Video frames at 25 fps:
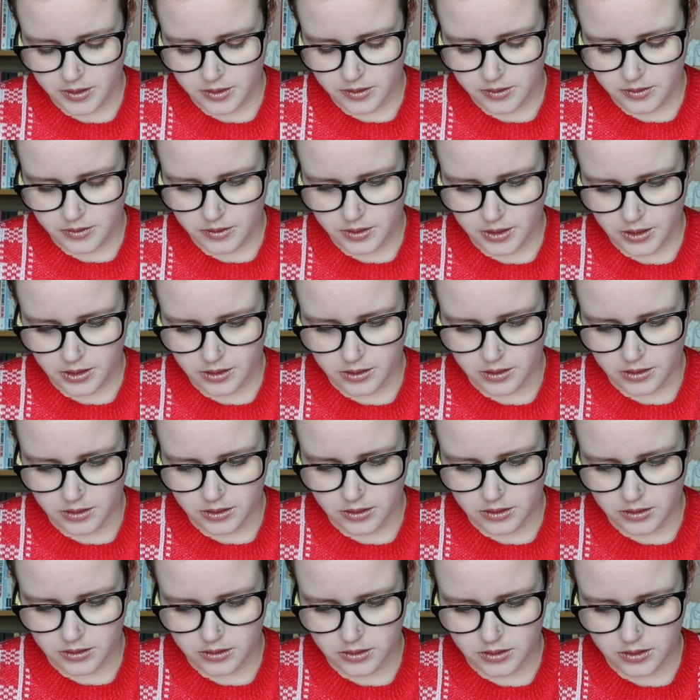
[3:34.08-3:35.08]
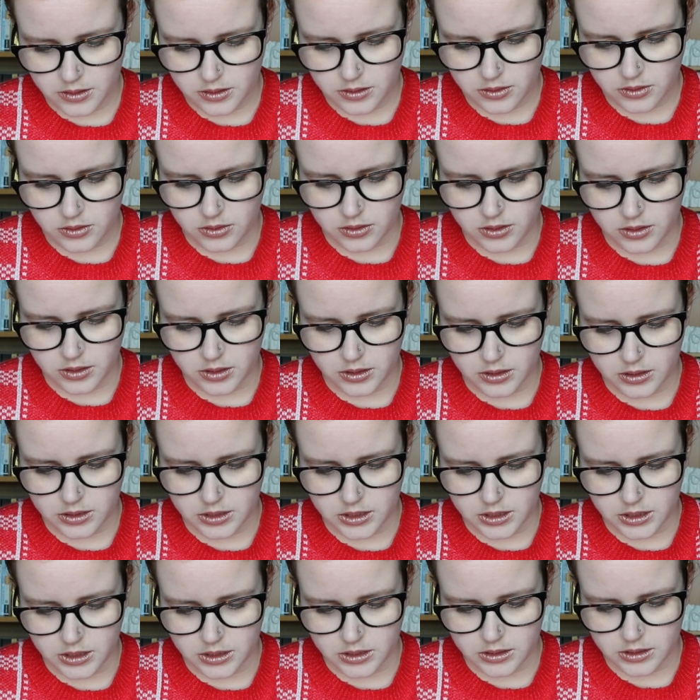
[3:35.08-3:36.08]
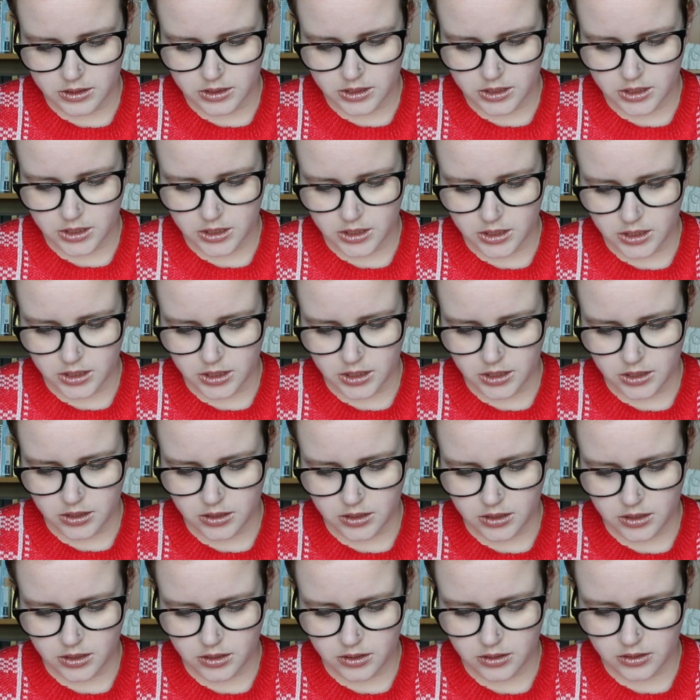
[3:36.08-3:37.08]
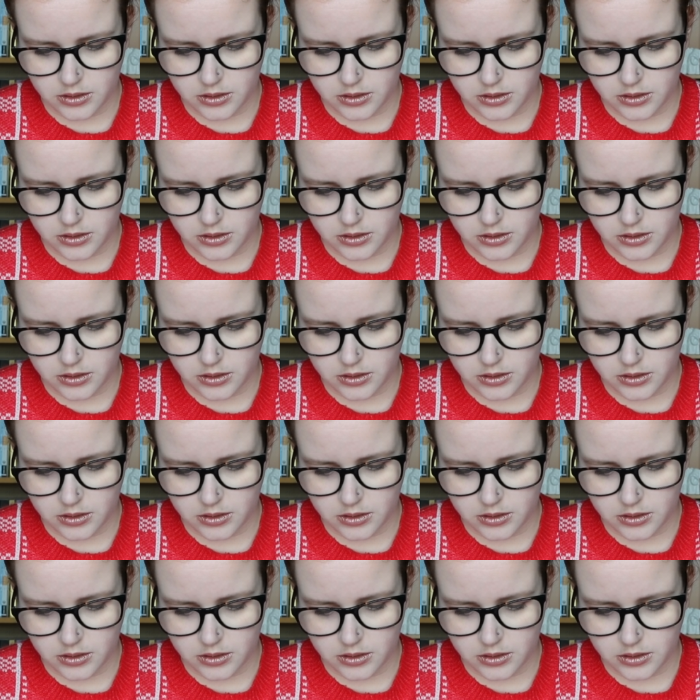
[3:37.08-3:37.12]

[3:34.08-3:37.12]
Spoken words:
Second Chances in